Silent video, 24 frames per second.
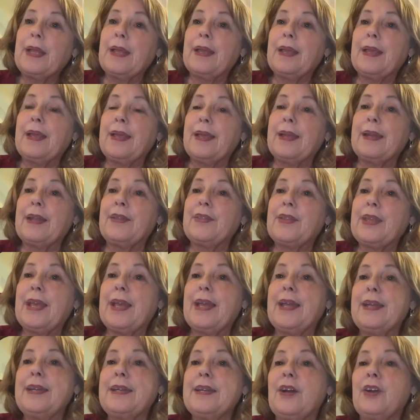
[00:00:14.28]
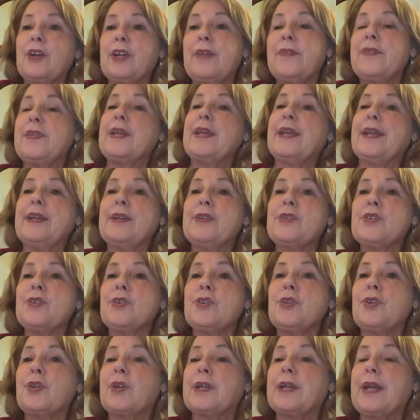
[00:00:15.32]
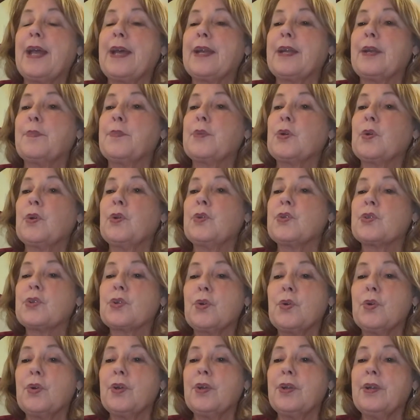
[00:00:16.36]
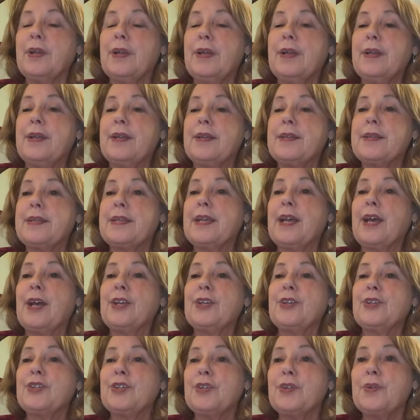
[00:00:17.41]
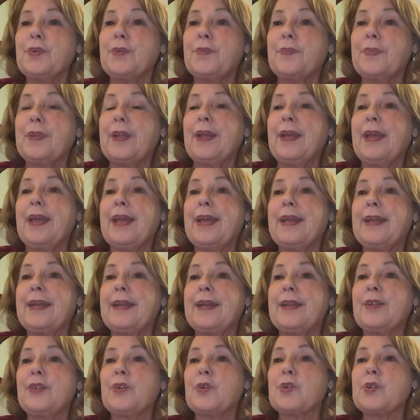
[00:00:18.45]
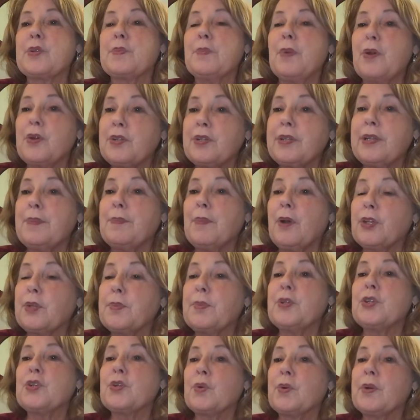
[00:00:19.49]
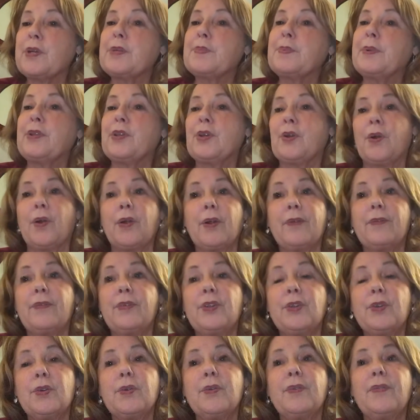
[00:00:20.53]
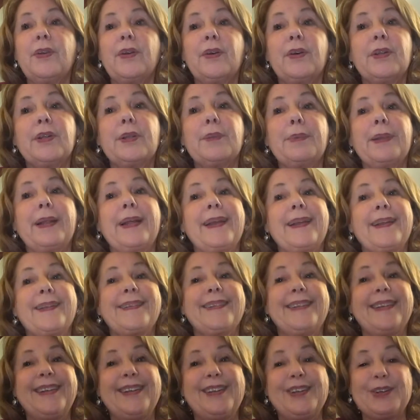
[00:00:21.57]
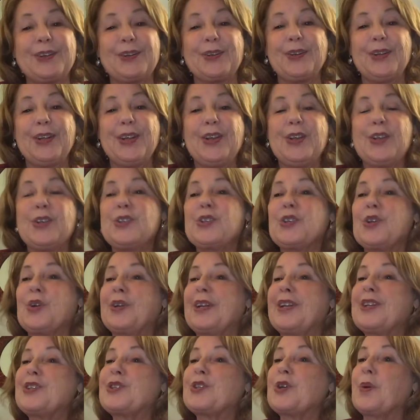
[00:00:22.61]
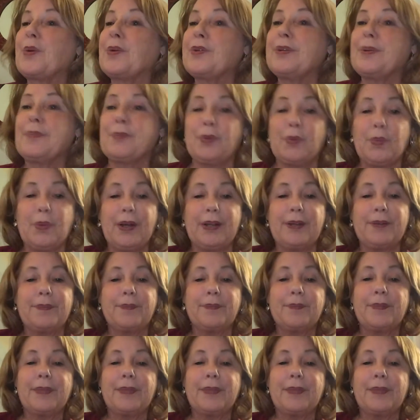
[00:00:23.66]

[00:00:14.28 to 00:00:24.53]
and at the end I'll give you the answer. You can add up your own score, see how you do. And there's mostly multiple choice, but there are a few fill in the blanks in here. So let's start with number one.